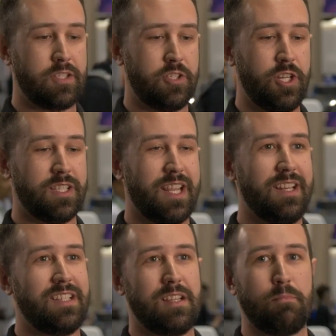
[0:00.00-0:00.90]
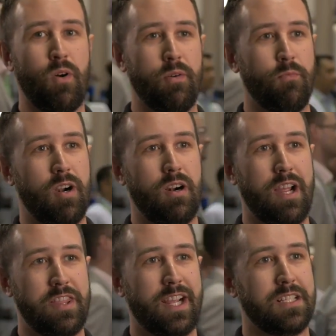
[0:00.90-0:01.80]
It's just getting to the point where
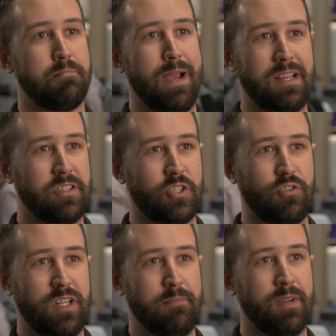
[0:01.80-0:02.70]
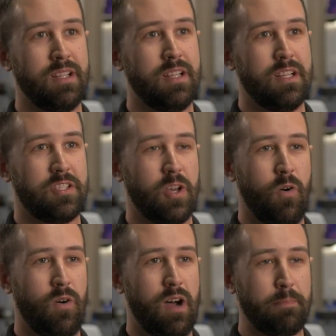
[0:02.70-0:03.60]
I think it's mainstream.
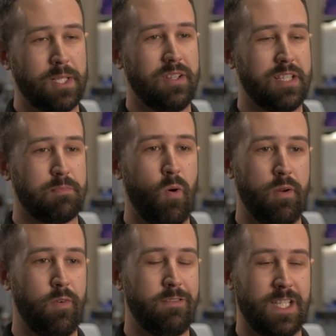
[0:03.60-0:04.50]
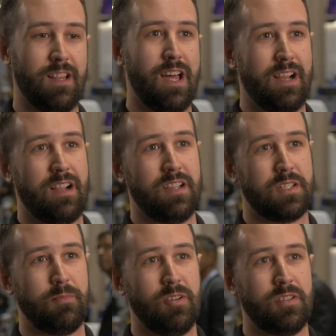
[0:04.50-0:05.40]
So up till this point, we've seen a lot of
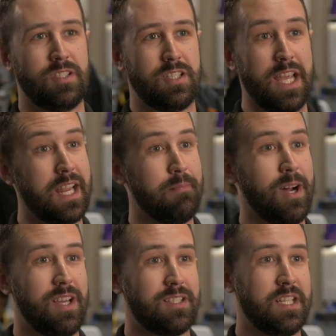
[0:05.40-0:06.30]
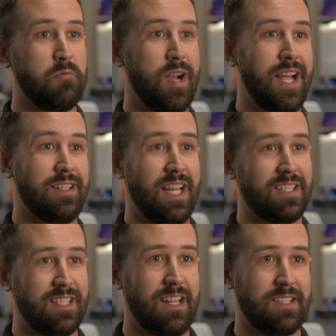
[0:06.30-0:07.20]
customers thinking about SD-WAN,
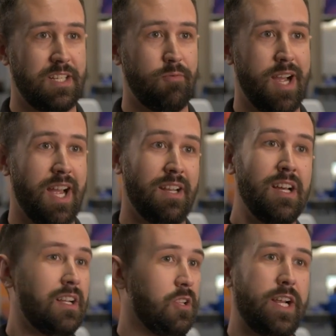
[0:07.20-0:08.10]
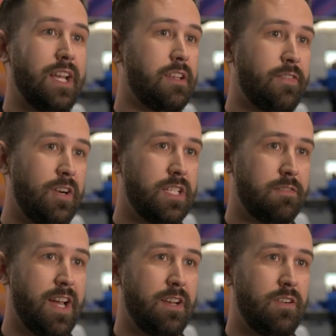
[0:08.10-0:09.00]
testing SD-WAN, looking at the
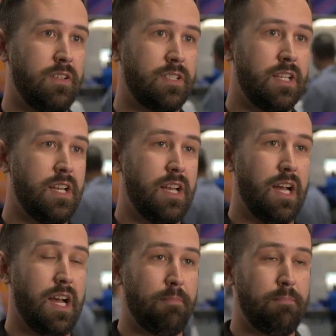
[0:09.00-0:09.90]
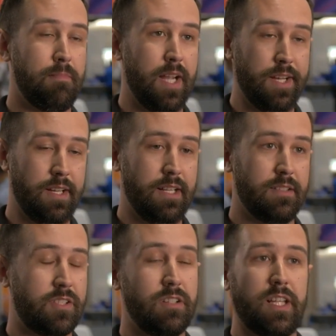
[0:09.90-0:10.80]
various vendors,
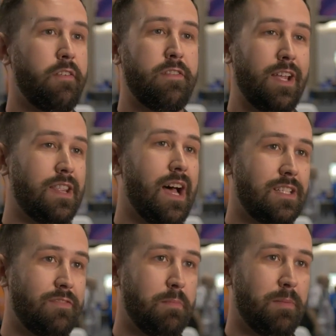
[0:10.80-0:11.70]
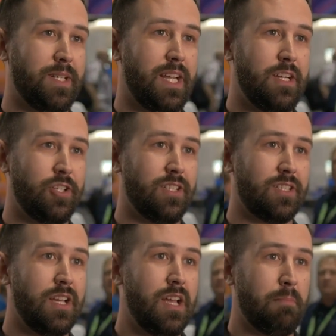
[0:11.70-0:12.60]
and certainly we've had lots of
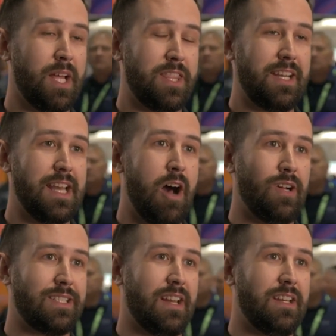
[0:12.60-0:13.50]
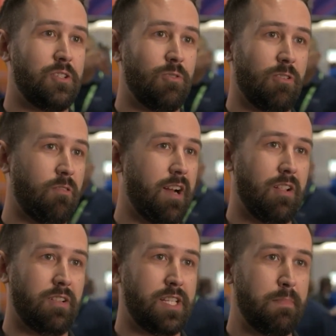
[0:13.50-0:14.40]
implementations, but I think now it's getting to a
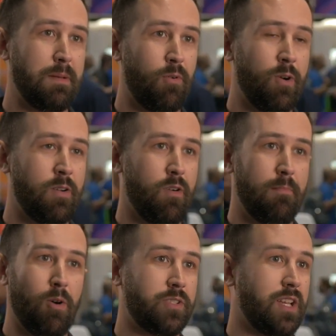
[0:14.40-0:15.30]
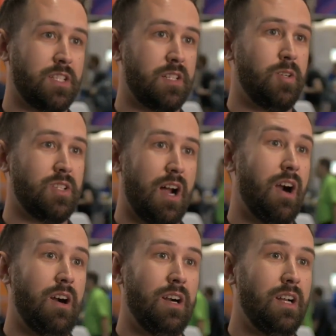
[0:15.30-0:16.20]
critical tipping point where most customers
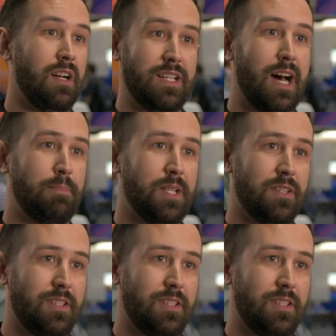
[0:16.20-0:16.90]
are adopting the